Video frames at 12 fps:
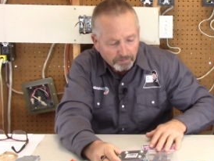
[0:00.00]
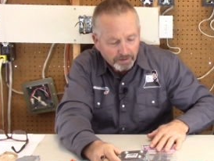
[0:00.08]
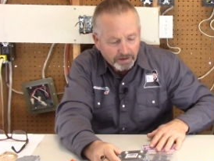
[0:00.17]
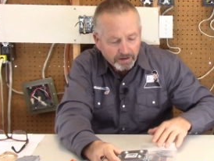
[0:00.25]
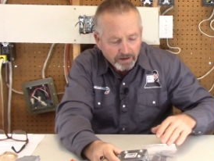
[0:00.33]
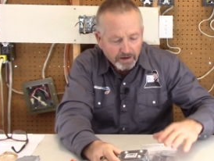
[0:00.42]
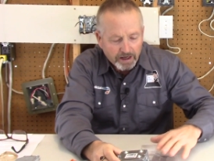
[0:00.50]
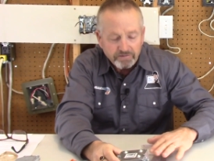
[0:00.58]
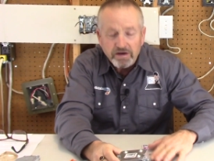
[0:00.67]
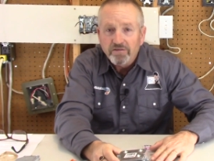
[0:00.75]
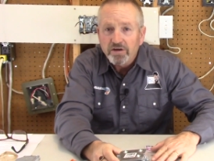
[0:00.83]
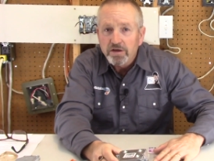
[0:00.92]
but I've
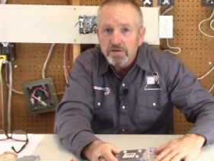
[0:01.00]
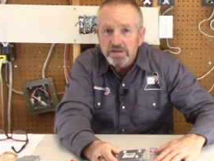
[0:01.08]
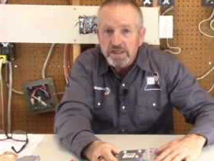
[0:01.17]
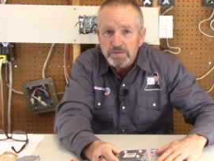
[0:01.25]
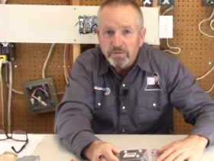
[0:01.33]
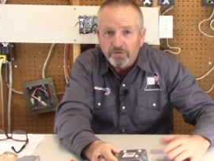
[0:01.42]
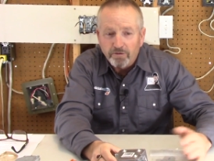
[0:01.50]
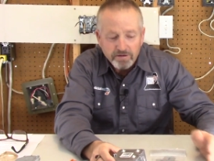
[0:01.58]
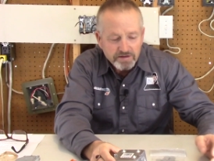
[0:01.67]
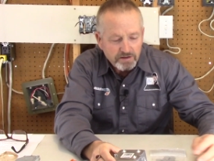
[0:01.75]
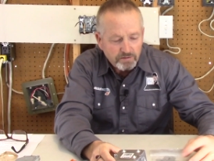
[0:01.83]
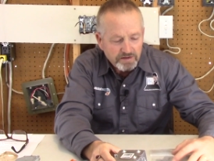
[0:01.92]
never used these before,
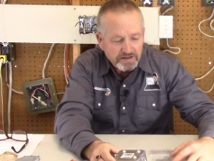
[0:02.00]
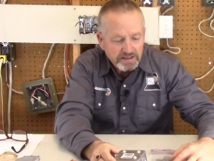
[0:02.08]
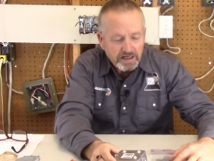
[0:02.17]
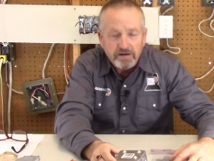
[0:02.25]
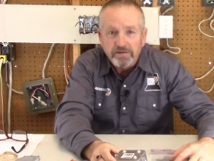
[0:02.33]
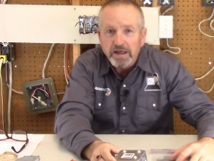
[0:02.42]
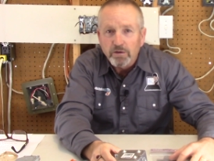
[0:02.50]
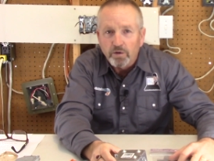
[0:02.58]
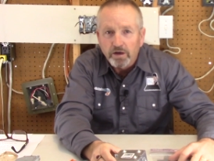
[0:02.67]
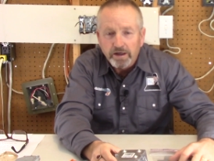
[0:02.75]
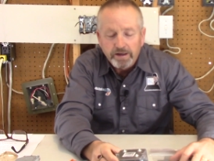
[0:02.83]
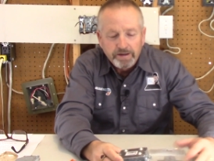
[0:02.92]
so we'll see how they
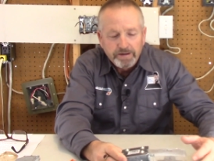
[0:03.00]
work.